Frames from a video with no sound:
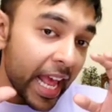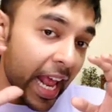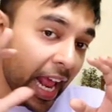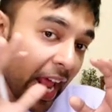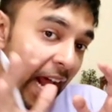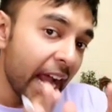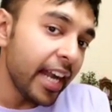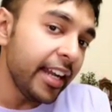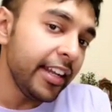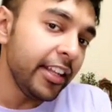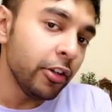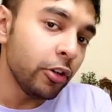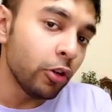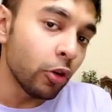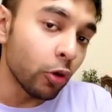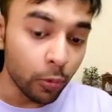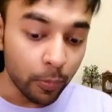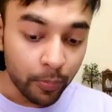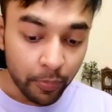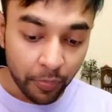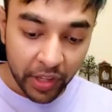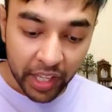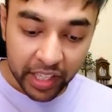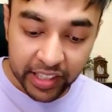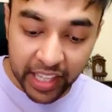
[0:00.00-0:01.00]
And you
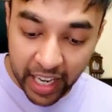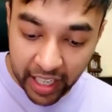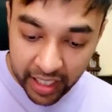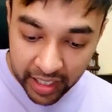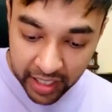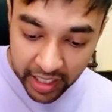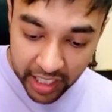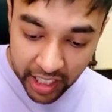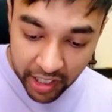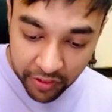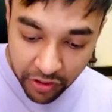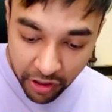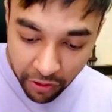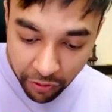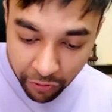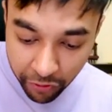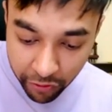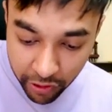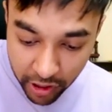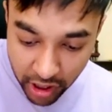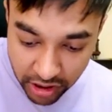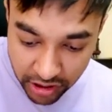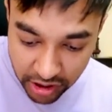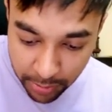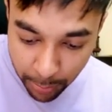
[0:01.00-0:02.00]
know that if the
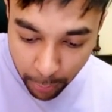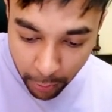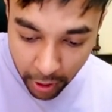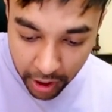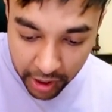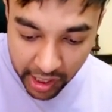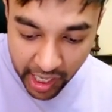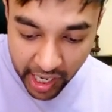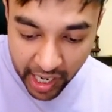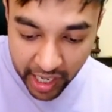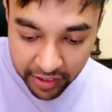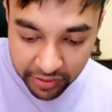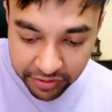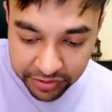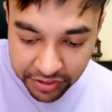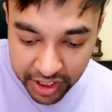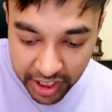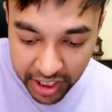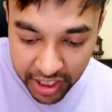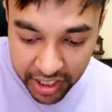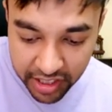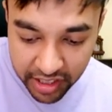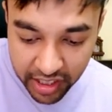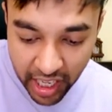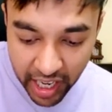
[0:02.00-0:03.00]
first pointer has
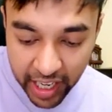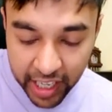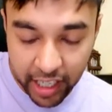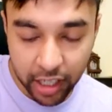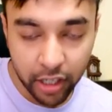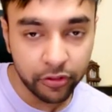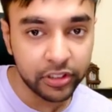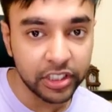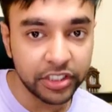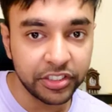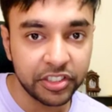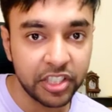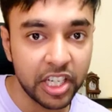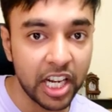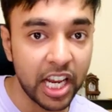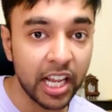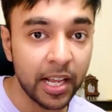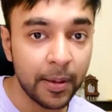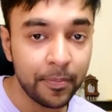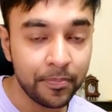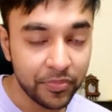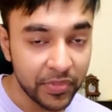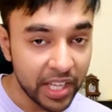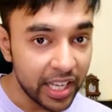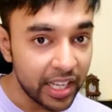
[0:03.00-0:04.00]
reached the end of the string,
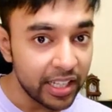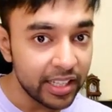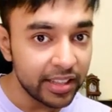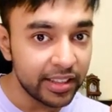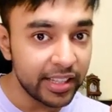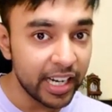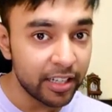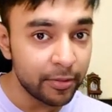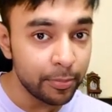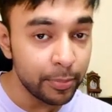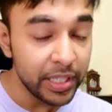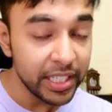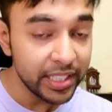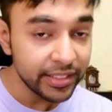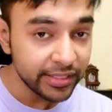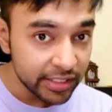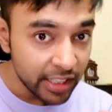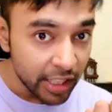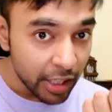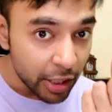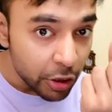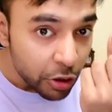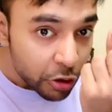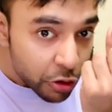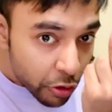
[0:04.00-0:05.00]
that means
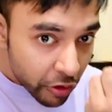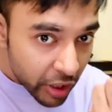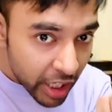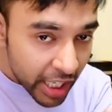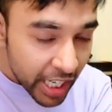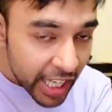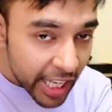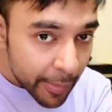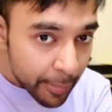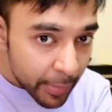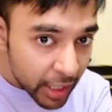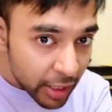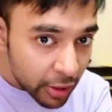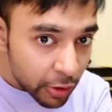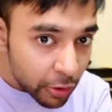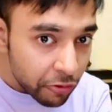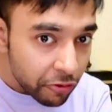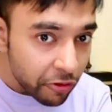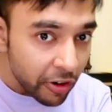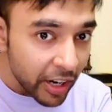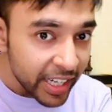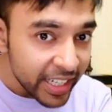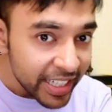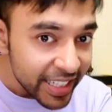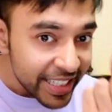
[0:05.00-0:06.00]
you were able to
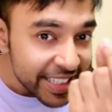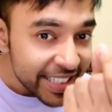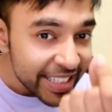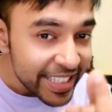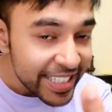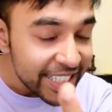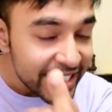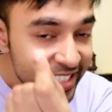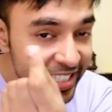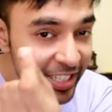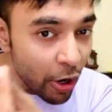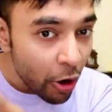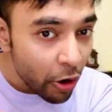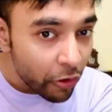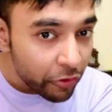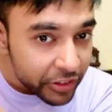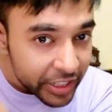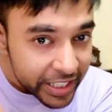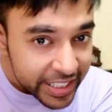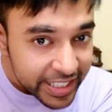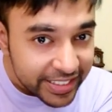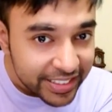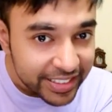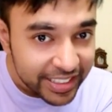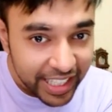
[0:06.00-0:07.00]
find each of
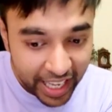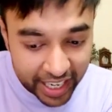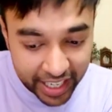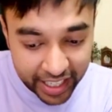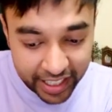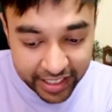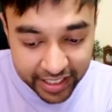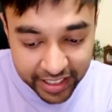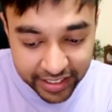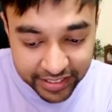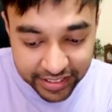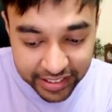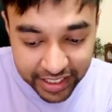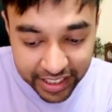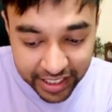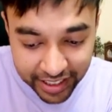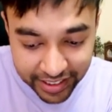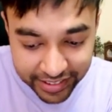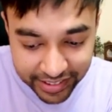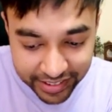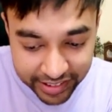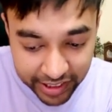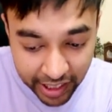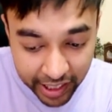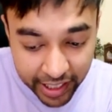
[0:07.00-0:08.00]
these characters in the
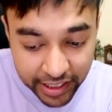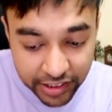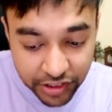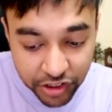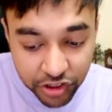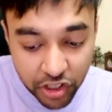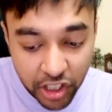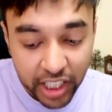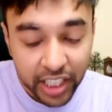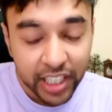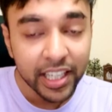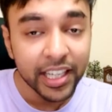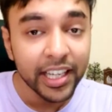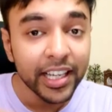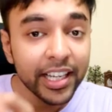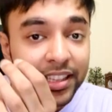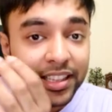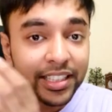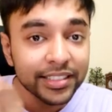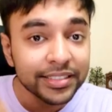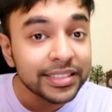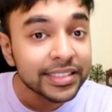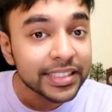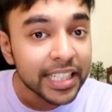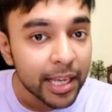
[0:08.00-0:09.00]
second string in
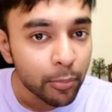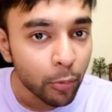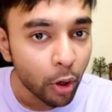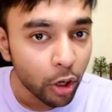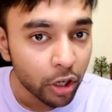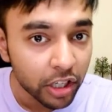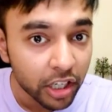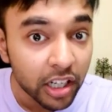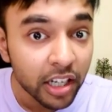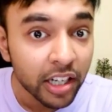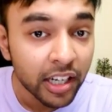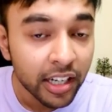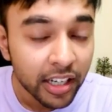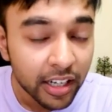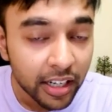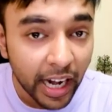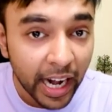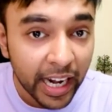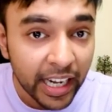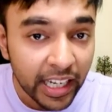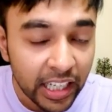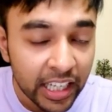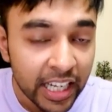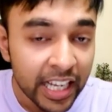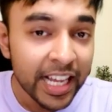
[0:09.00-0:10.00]
the same order,
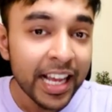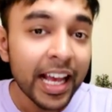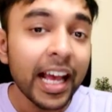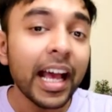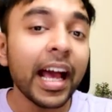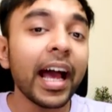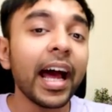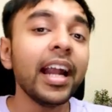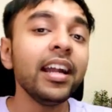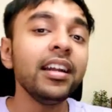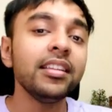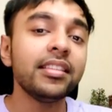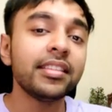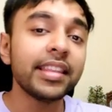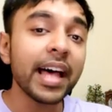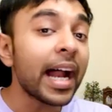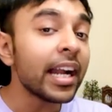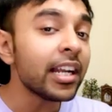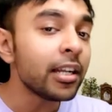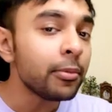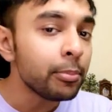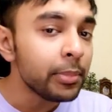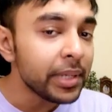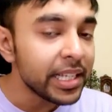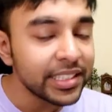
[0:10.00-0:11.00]
right? And
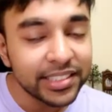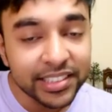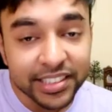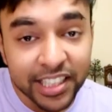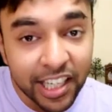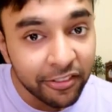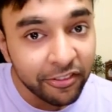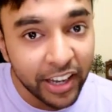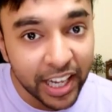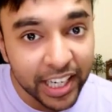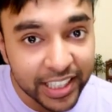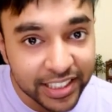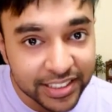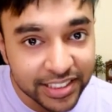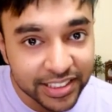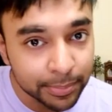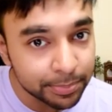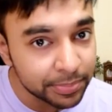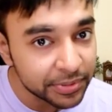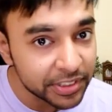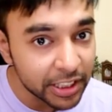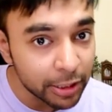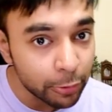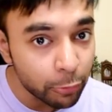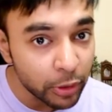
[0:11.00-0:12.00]
that means a valid
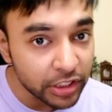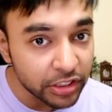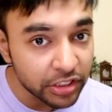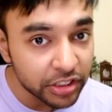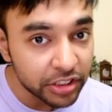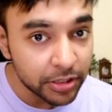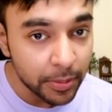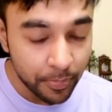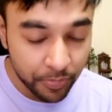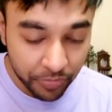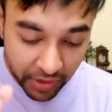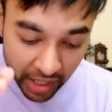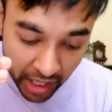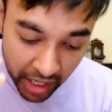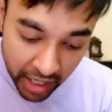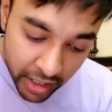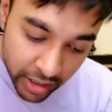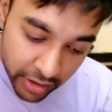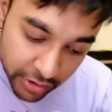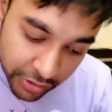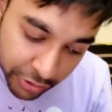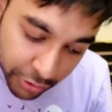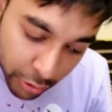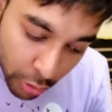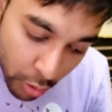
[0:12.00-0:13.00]
subsequence.
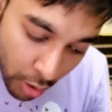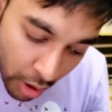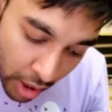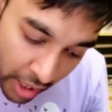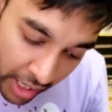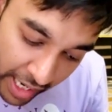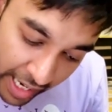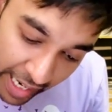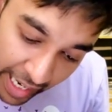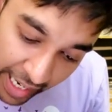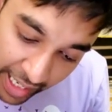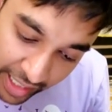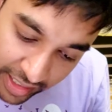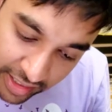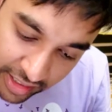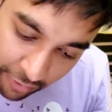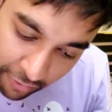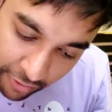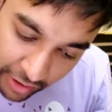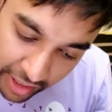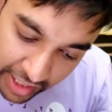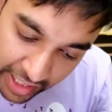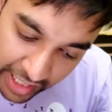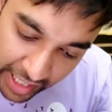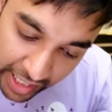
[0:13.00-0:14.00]
So at the
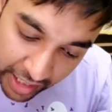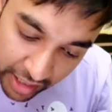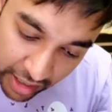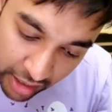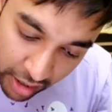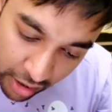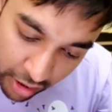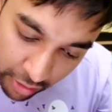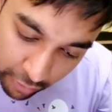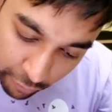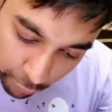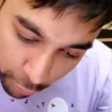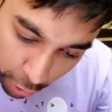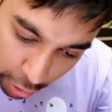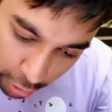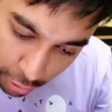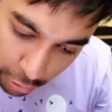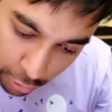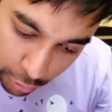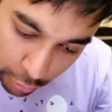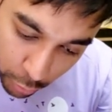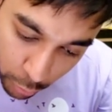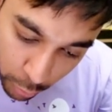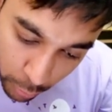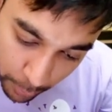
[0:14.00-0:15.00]
very end, what do
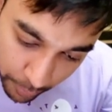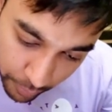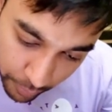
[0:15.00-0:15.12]
you do?